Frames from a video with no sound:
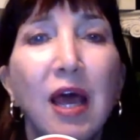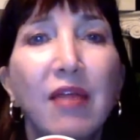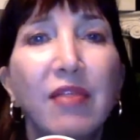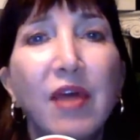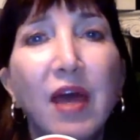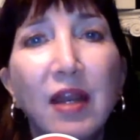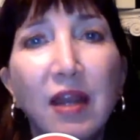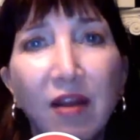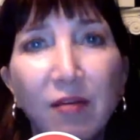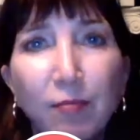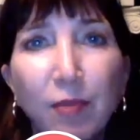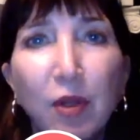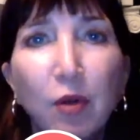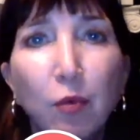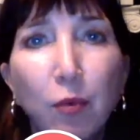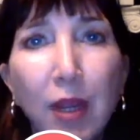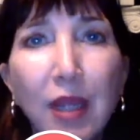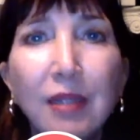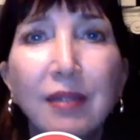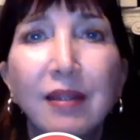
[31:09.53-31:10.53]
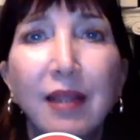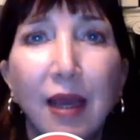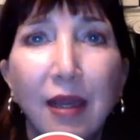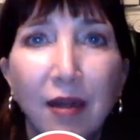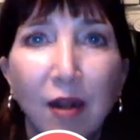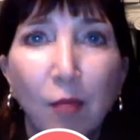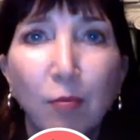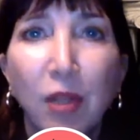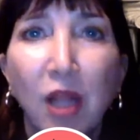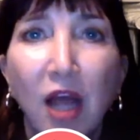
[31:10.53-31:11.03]
that have been written
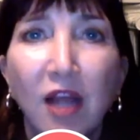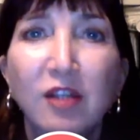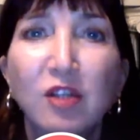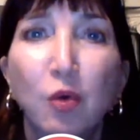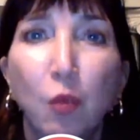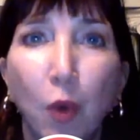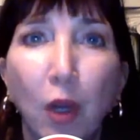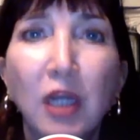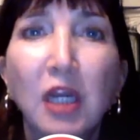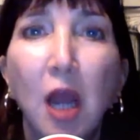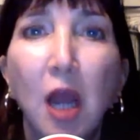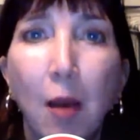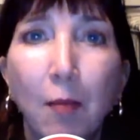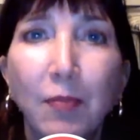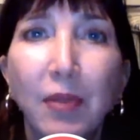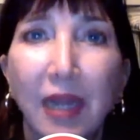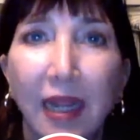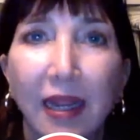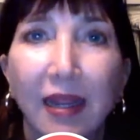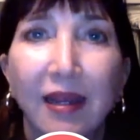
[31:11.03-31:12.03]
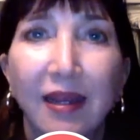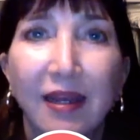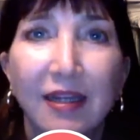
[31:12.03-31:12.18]
that apply to one company.